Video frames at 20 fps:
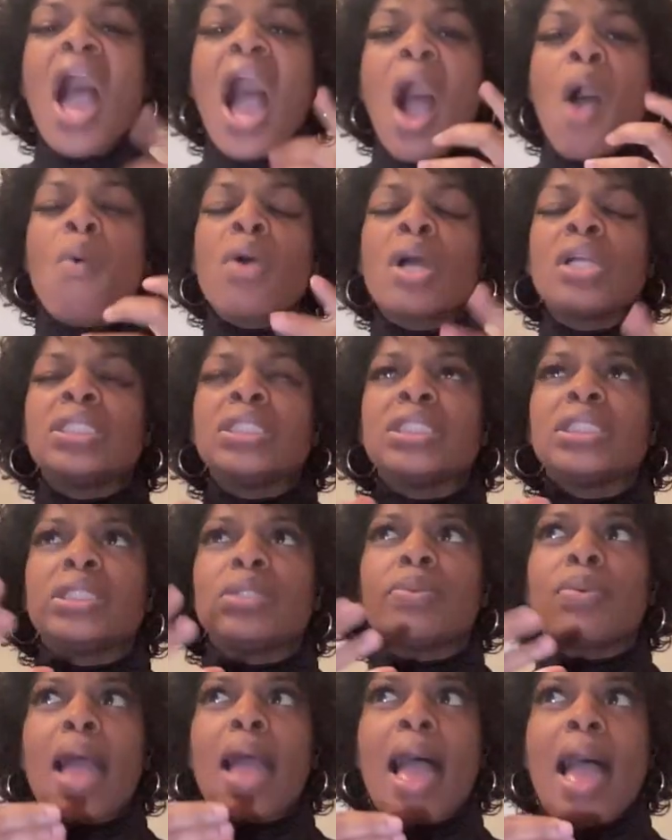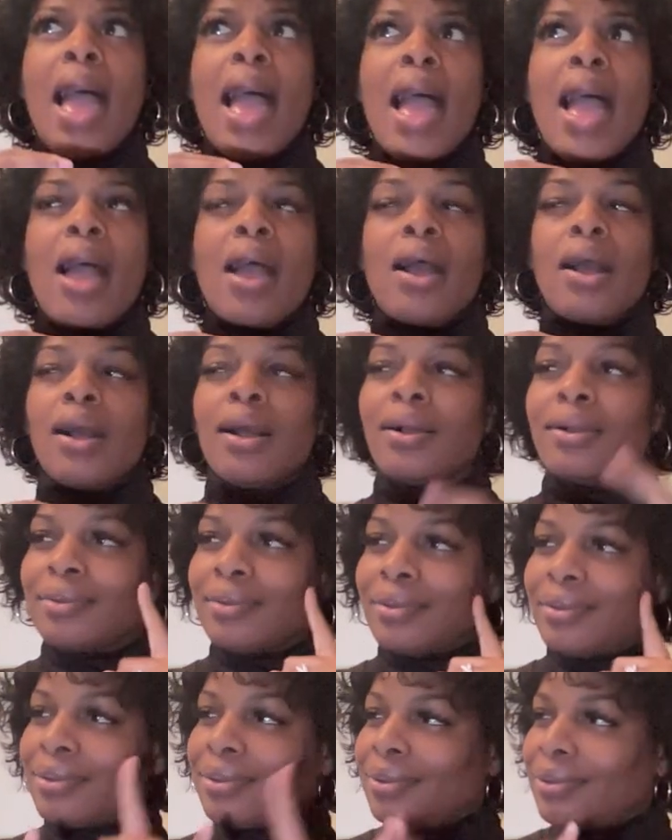I wanted to
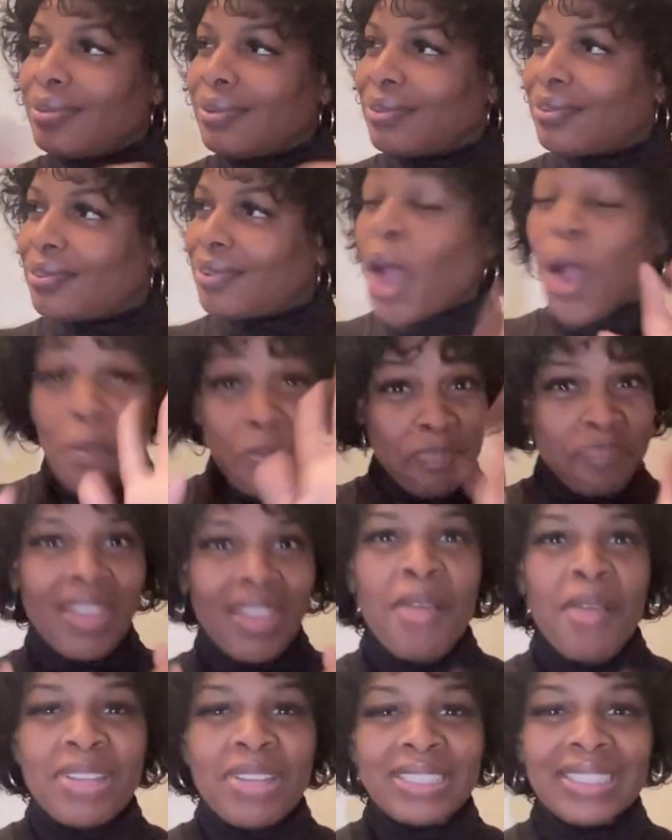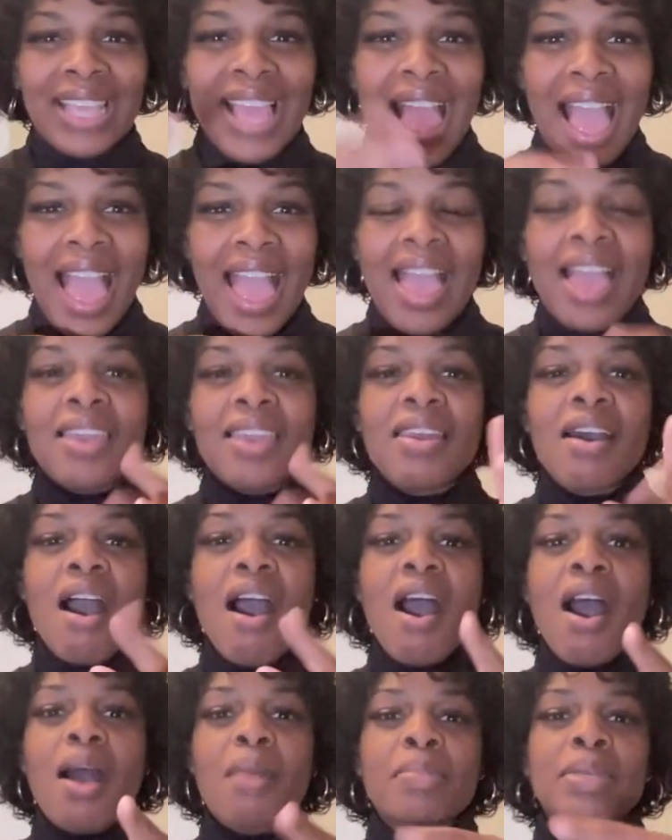I wanted to add,
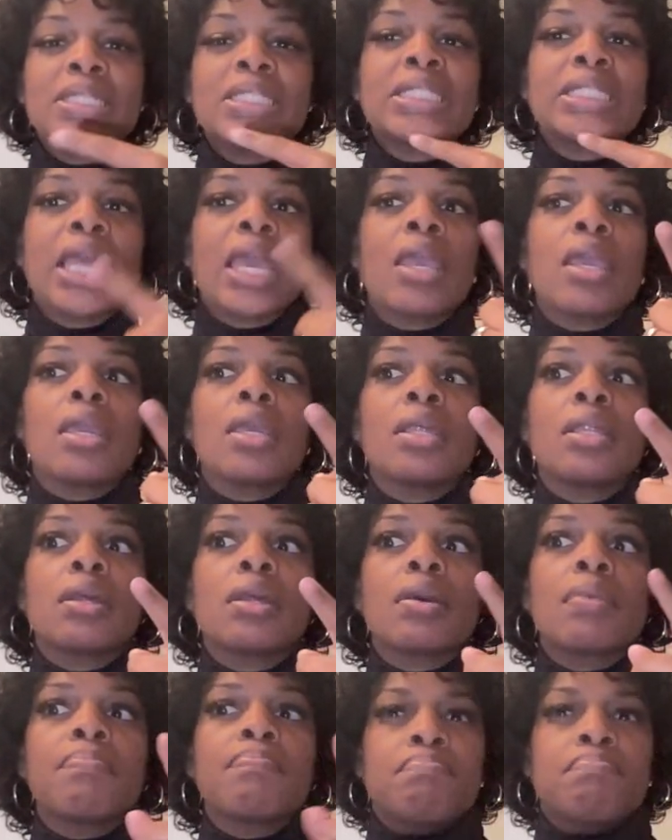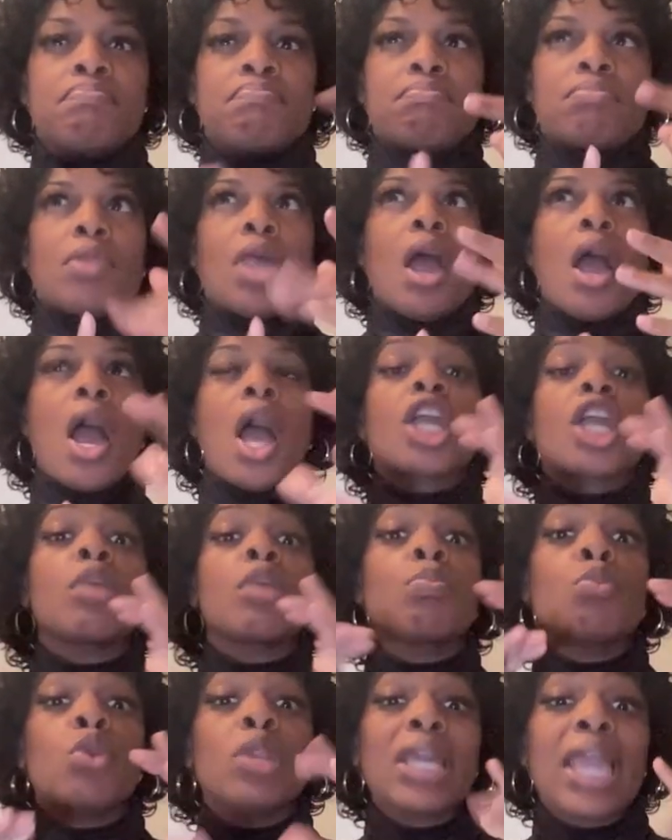he said,
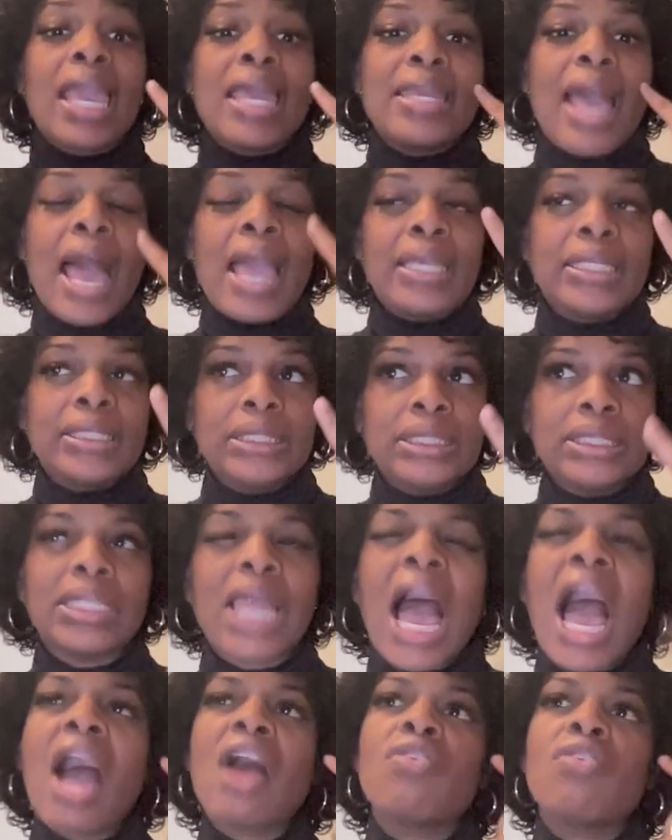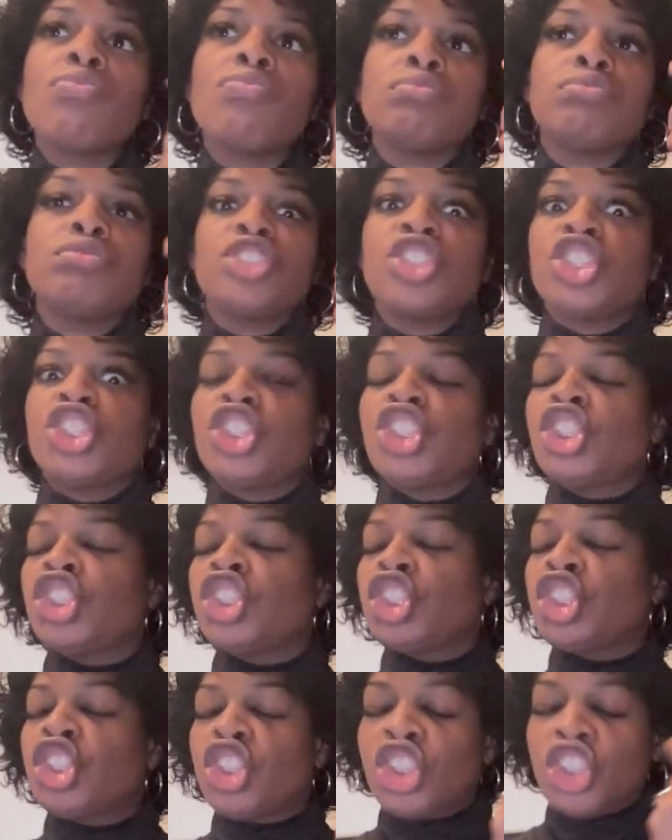communicating idea. And I
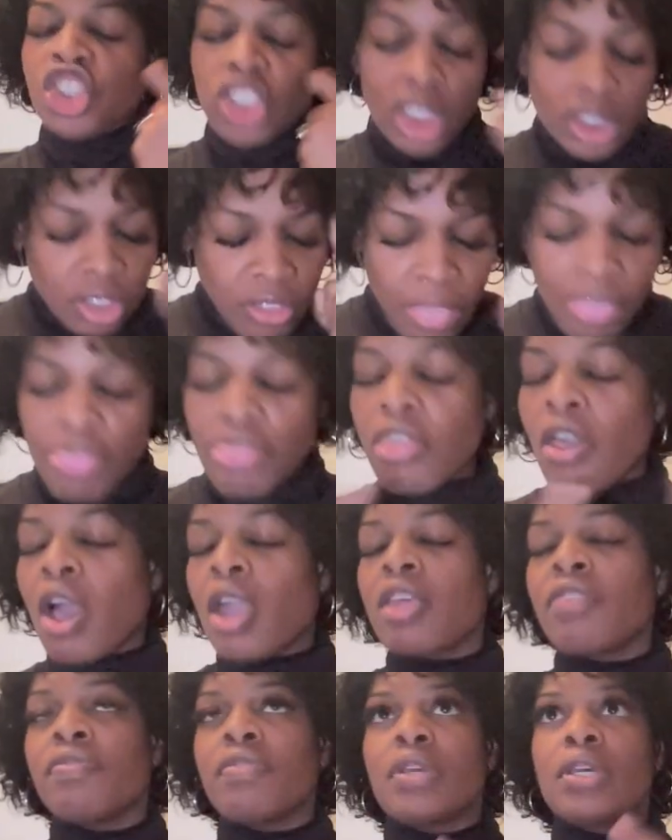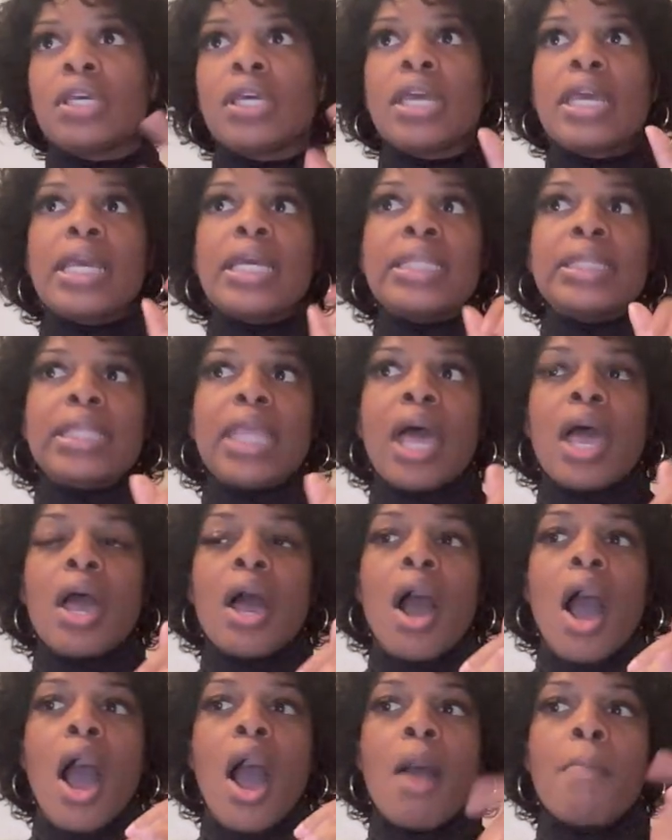just thought of it
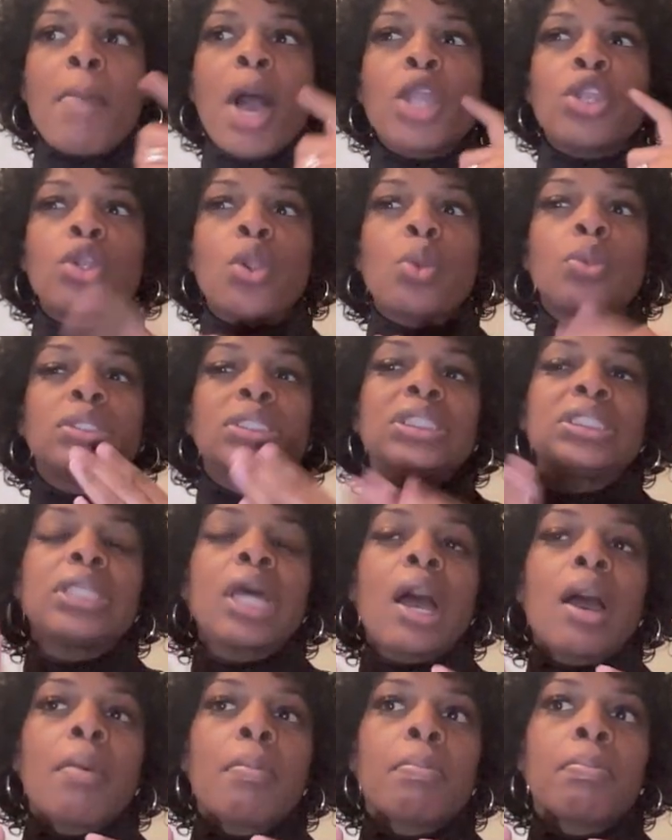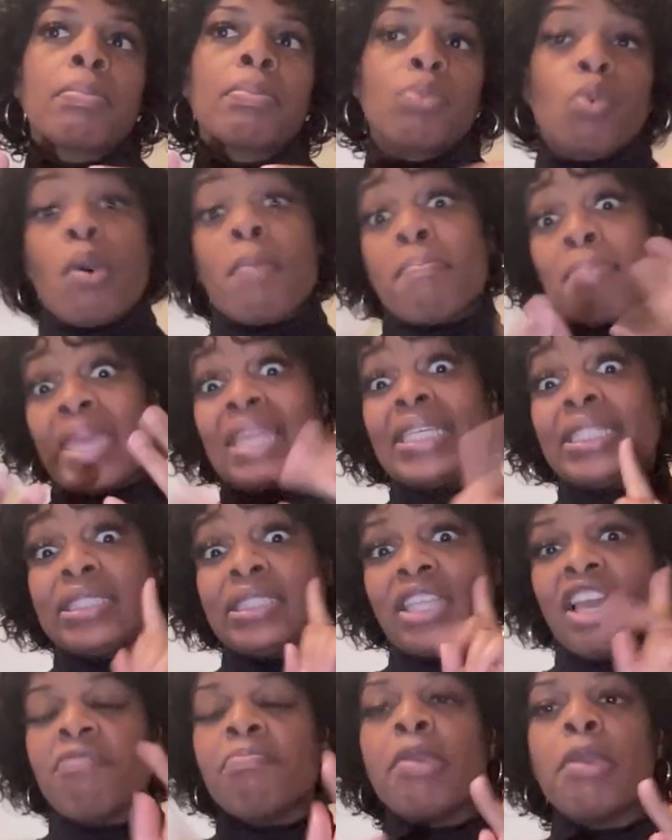that I noticed many
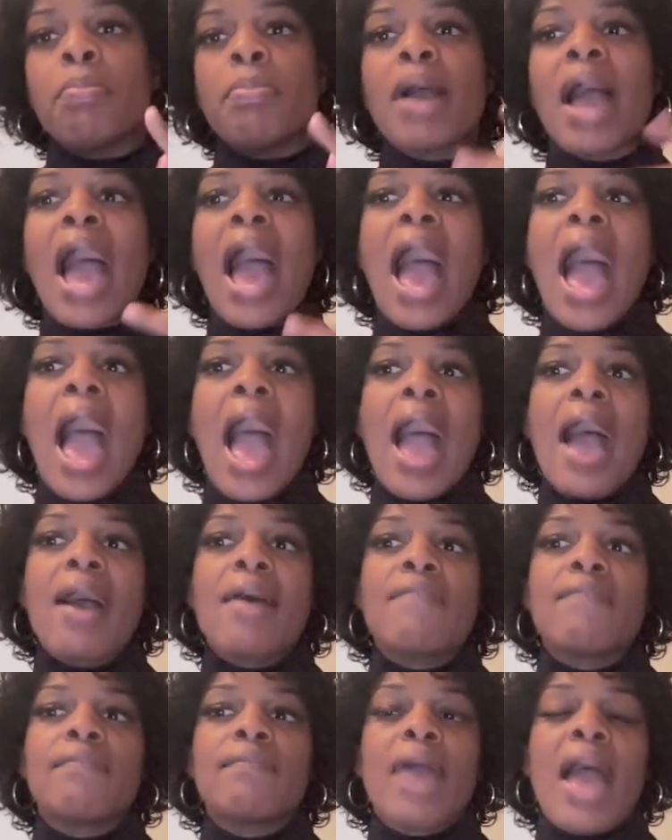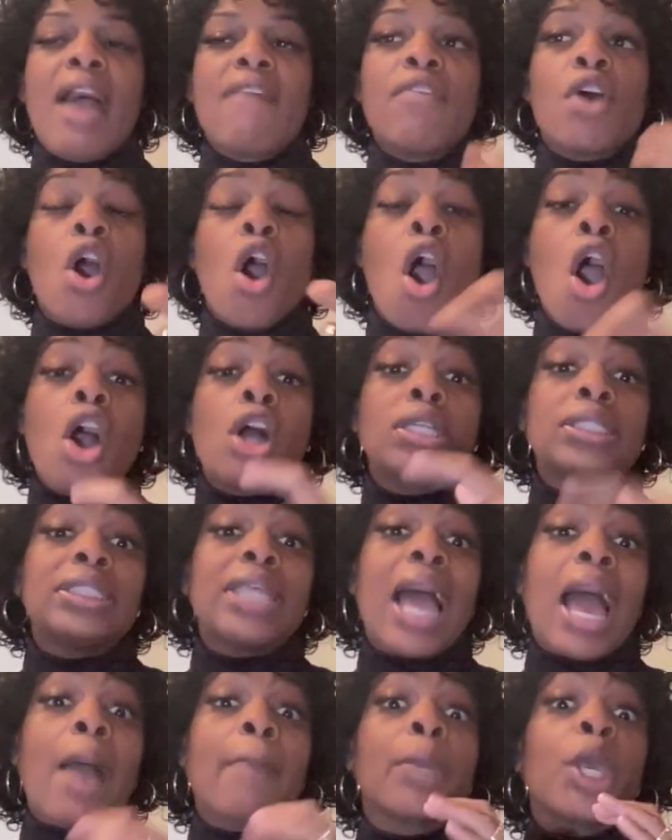deaf people have a hard
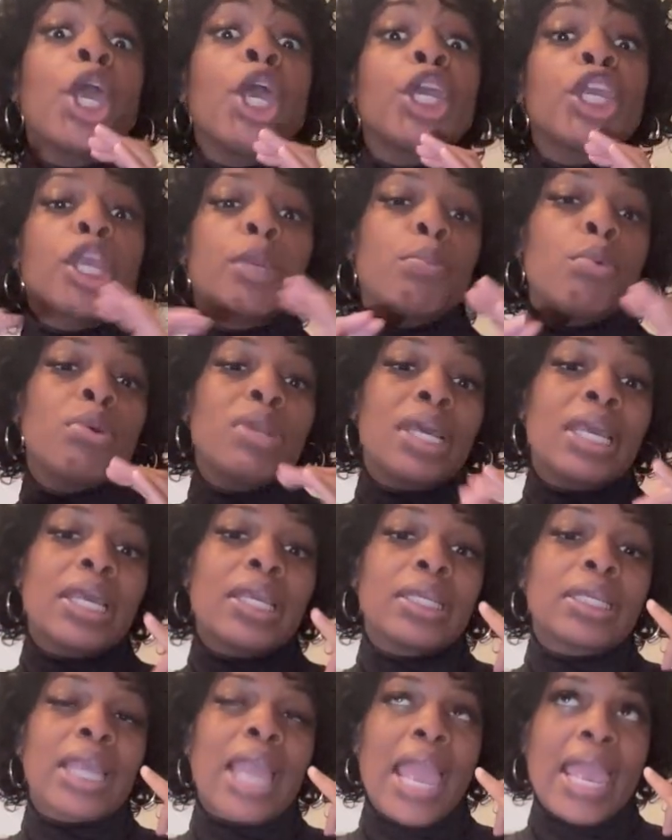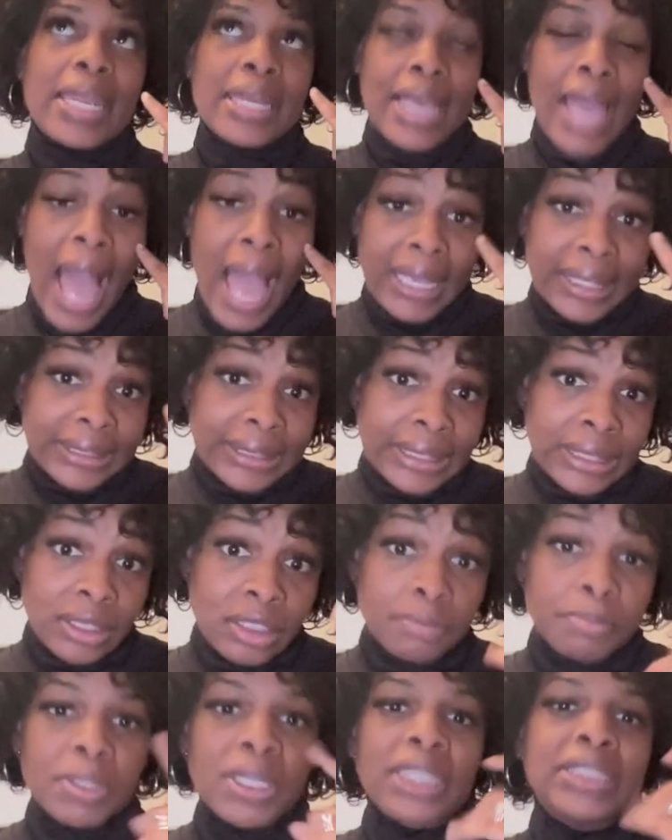time communicating
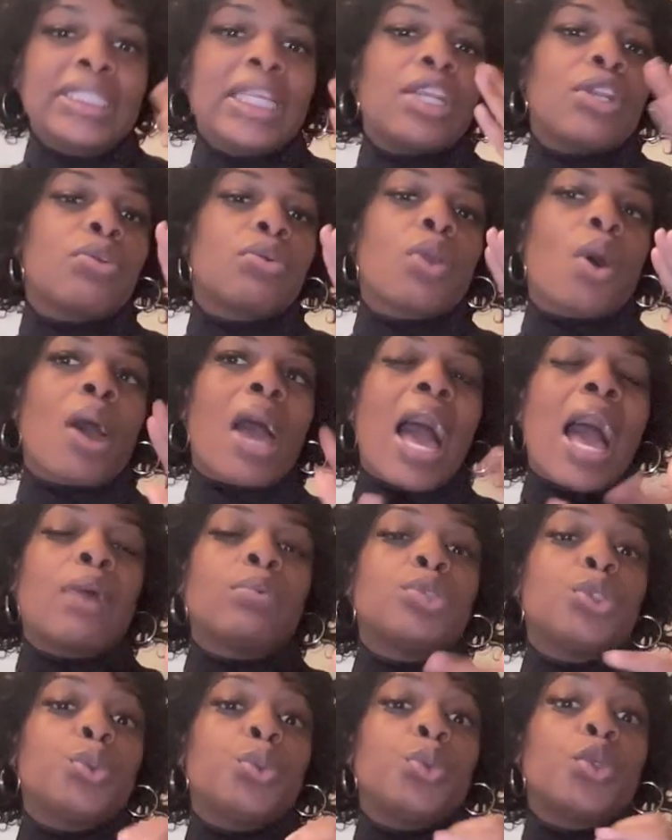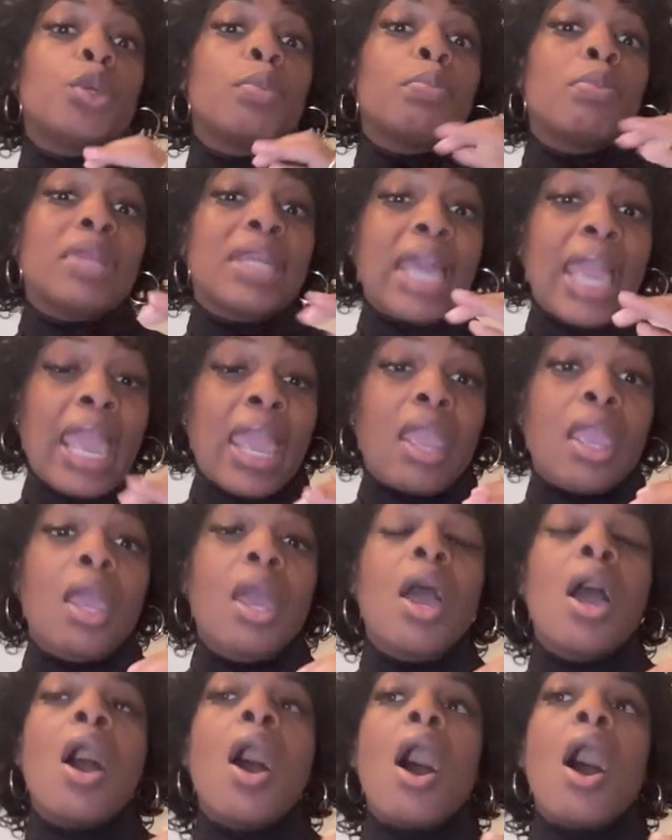ideas because they don't know how to communicate.